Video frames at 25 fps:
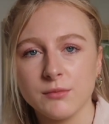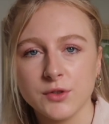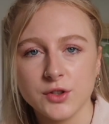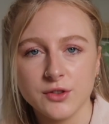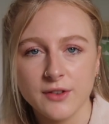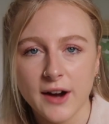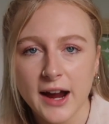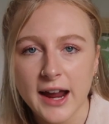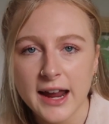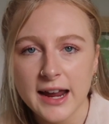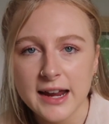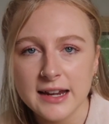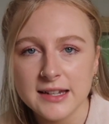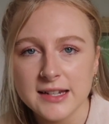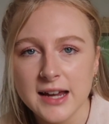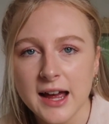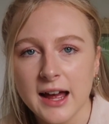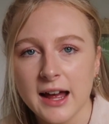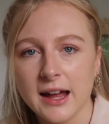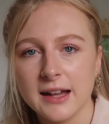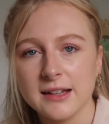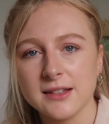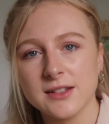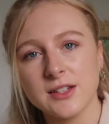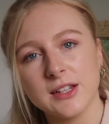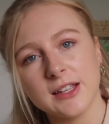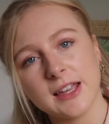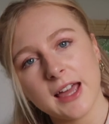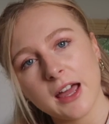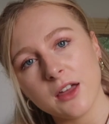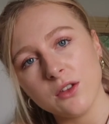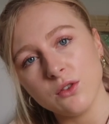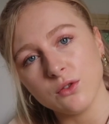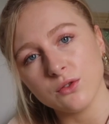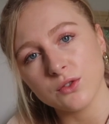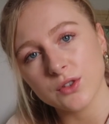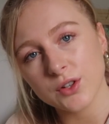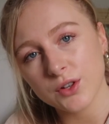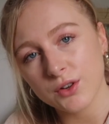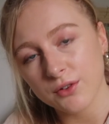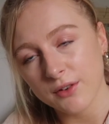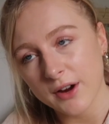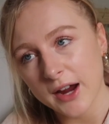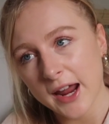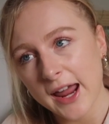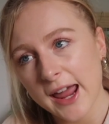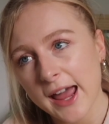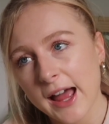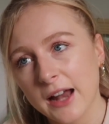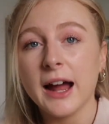grade and to get your
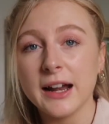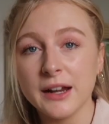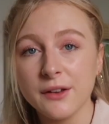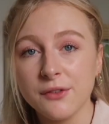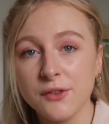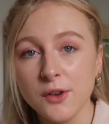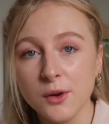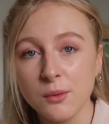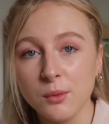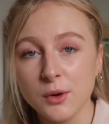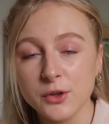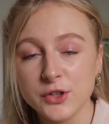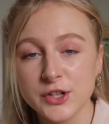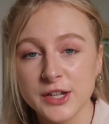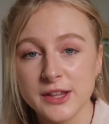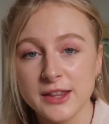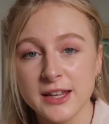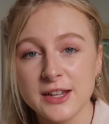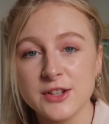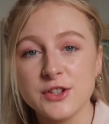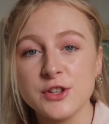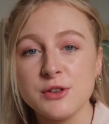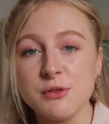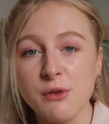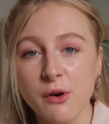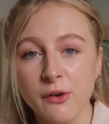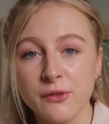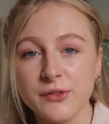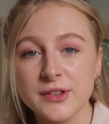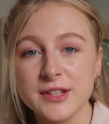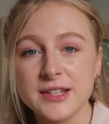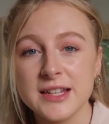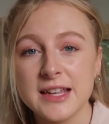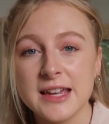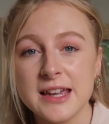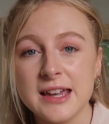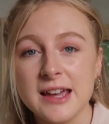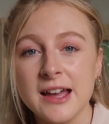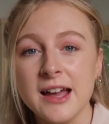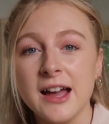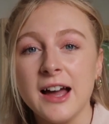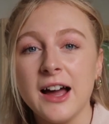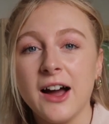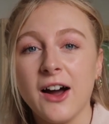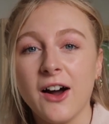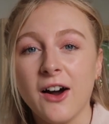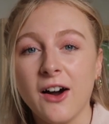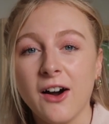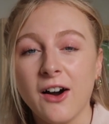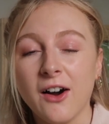degree, and if you're watching this you obviously
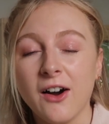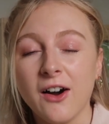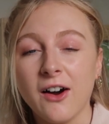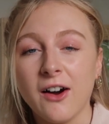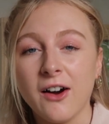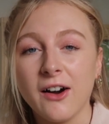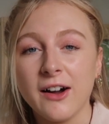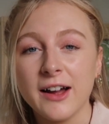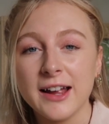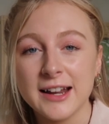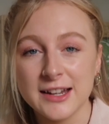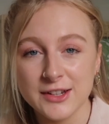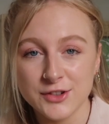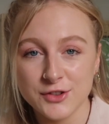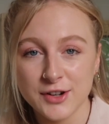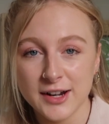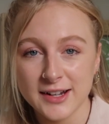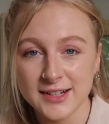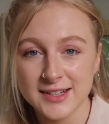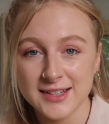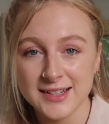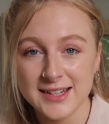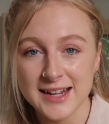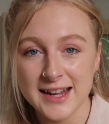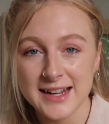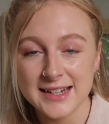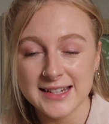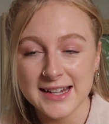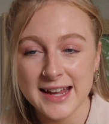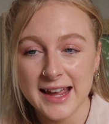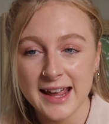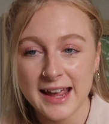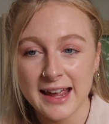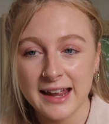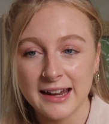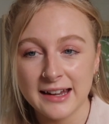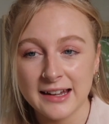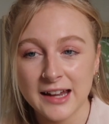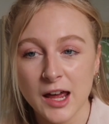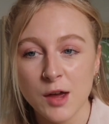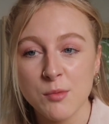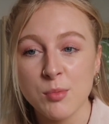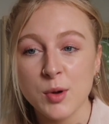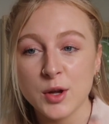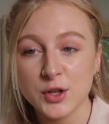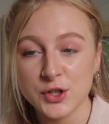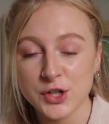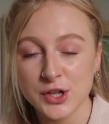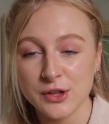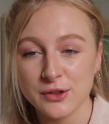are interested in like
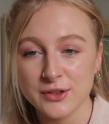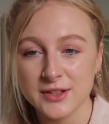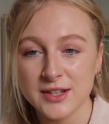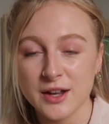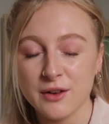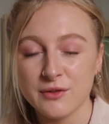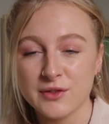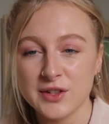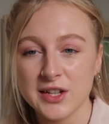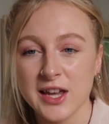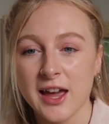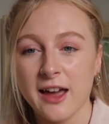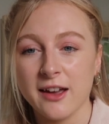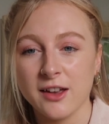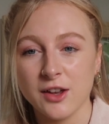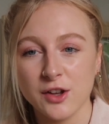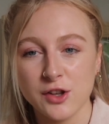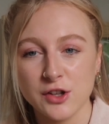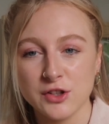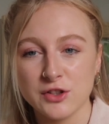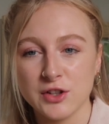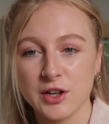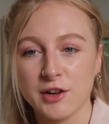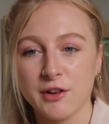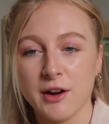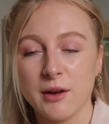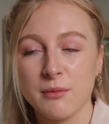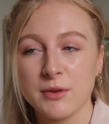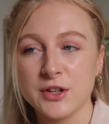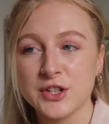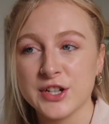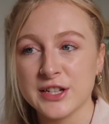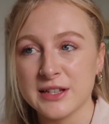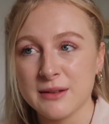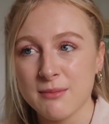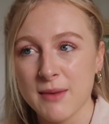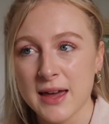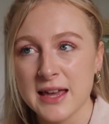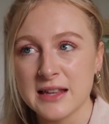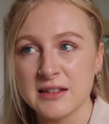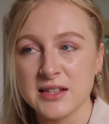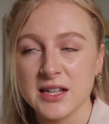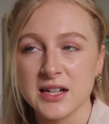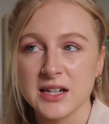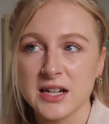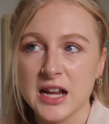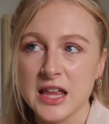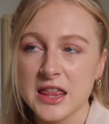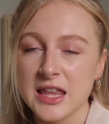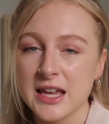pushing yourself to getting a good degree, which is
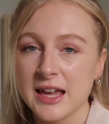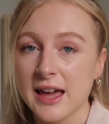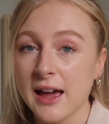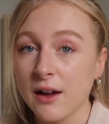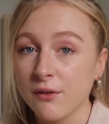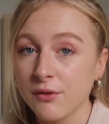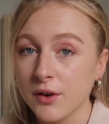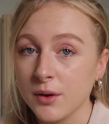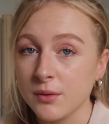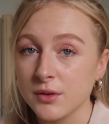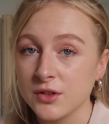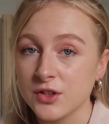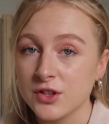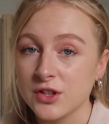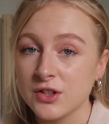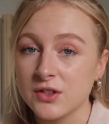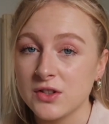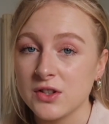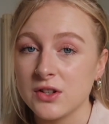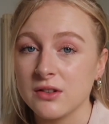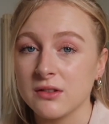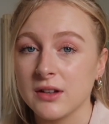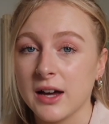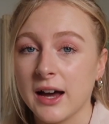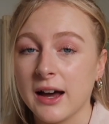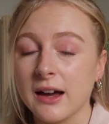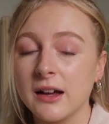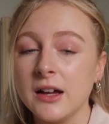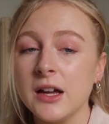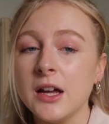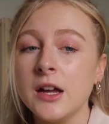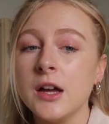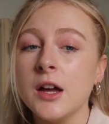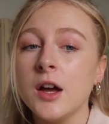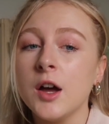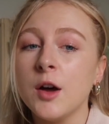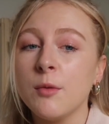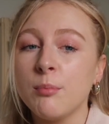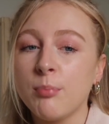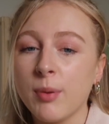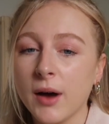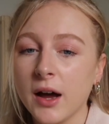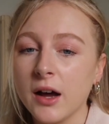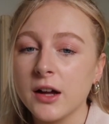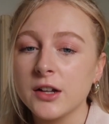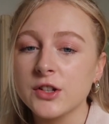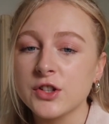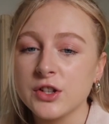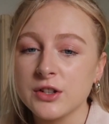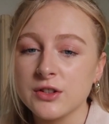amazing and I think everyone should do that,
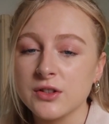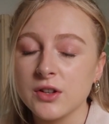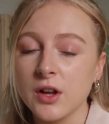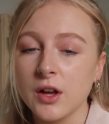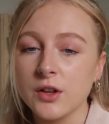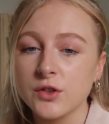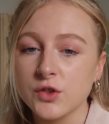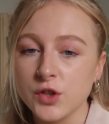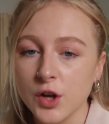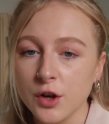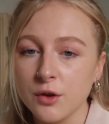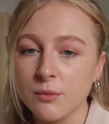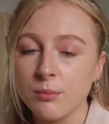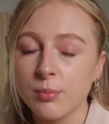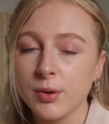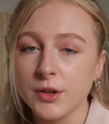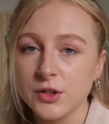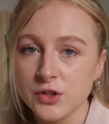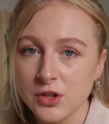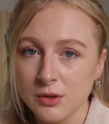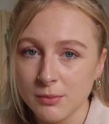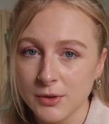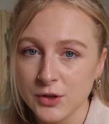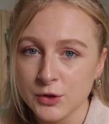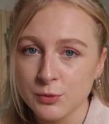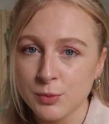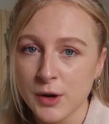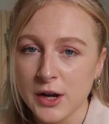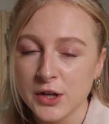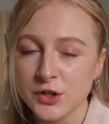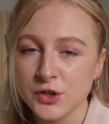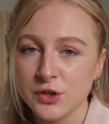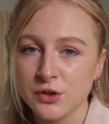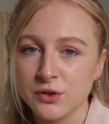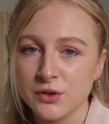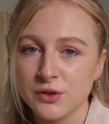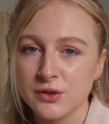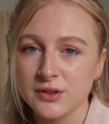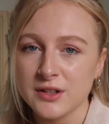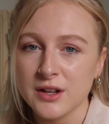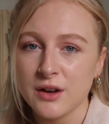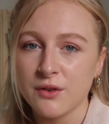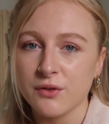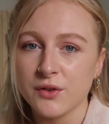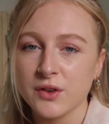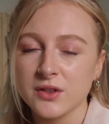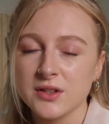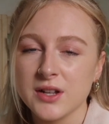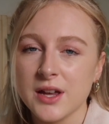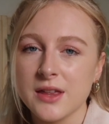but just don't put too much pressure on
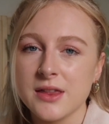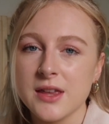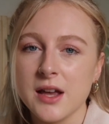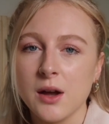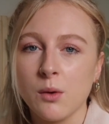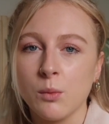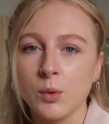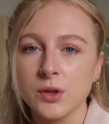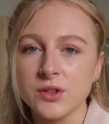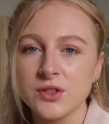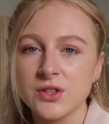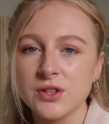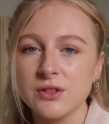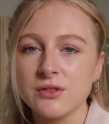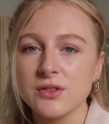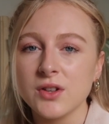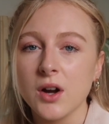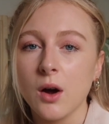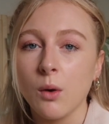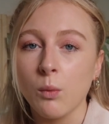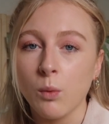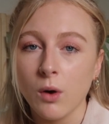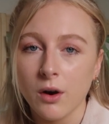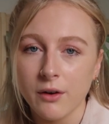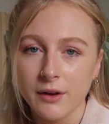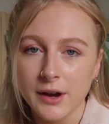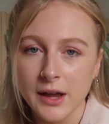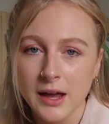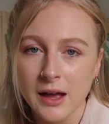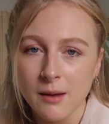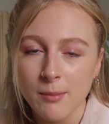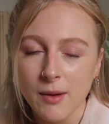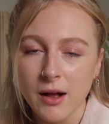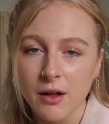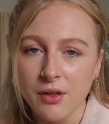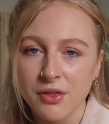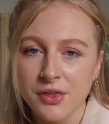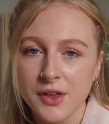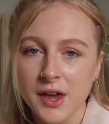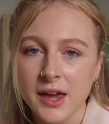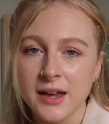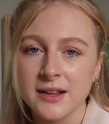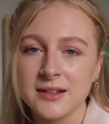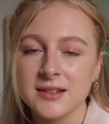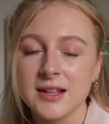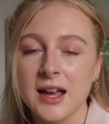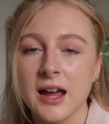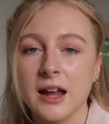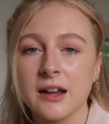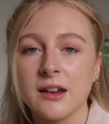yourself, because I think once you start worrying about
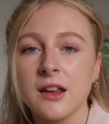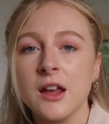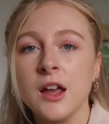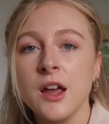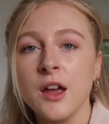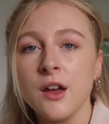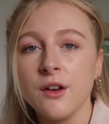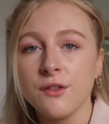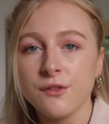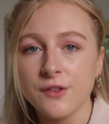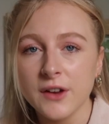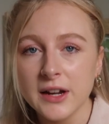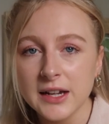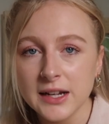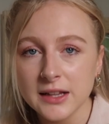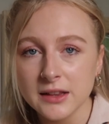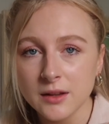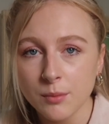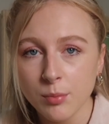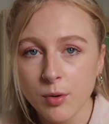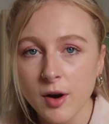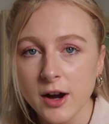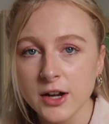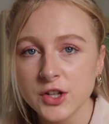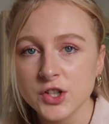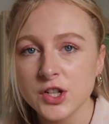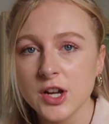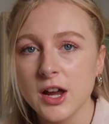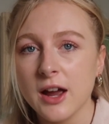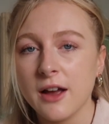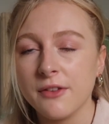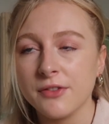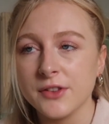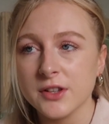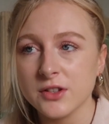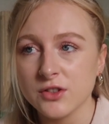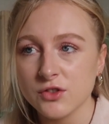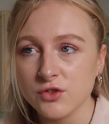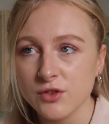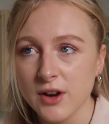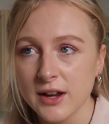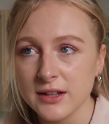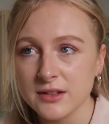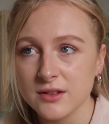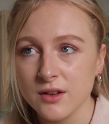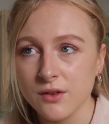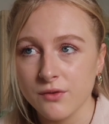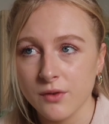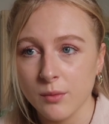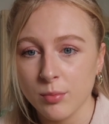things and feeling the pressure and the
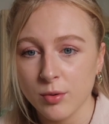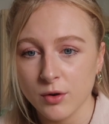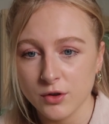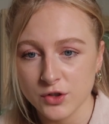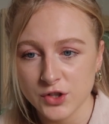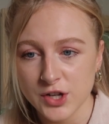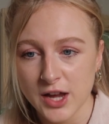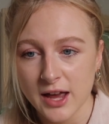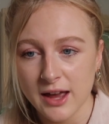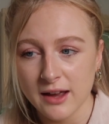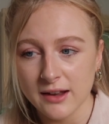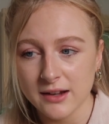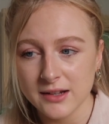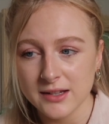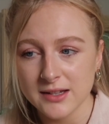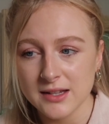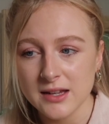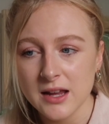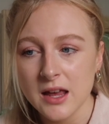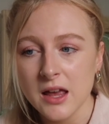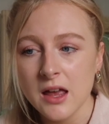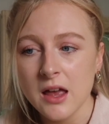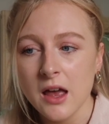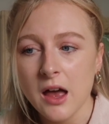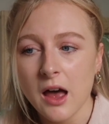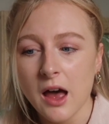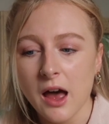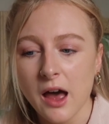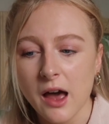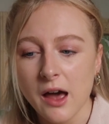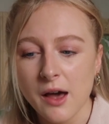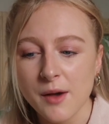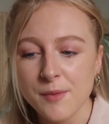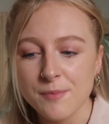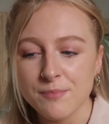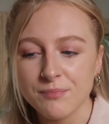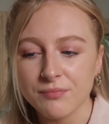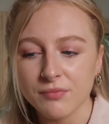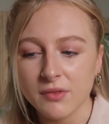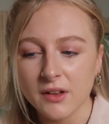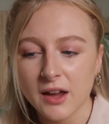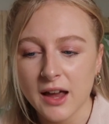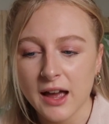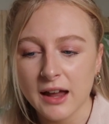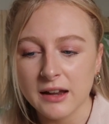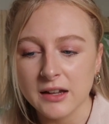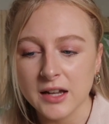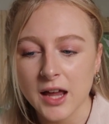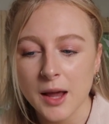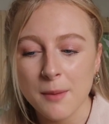stress of a project and
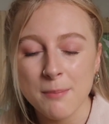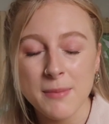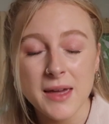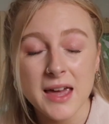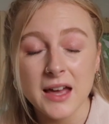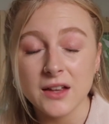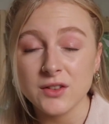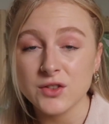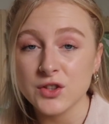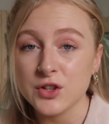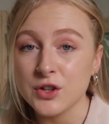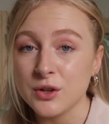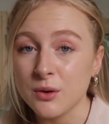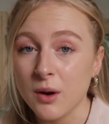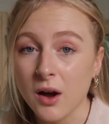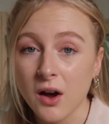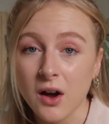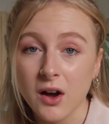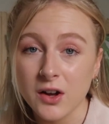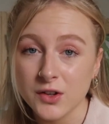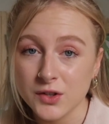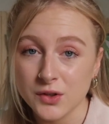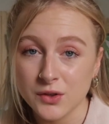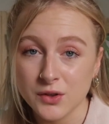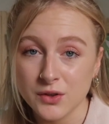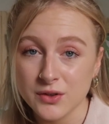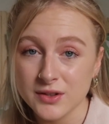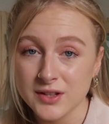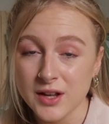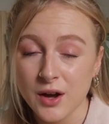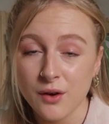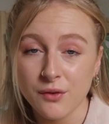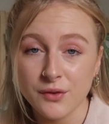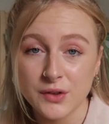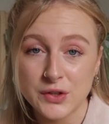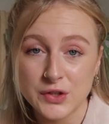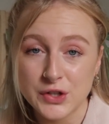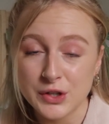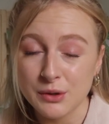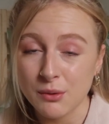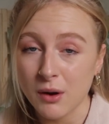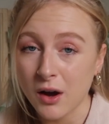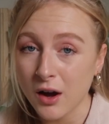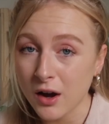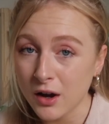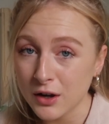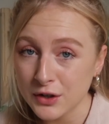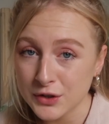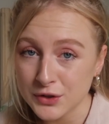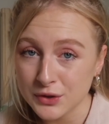like being too hard on yourself and too
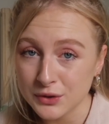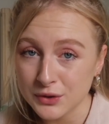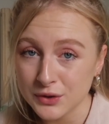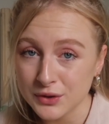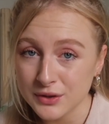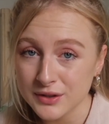harsh on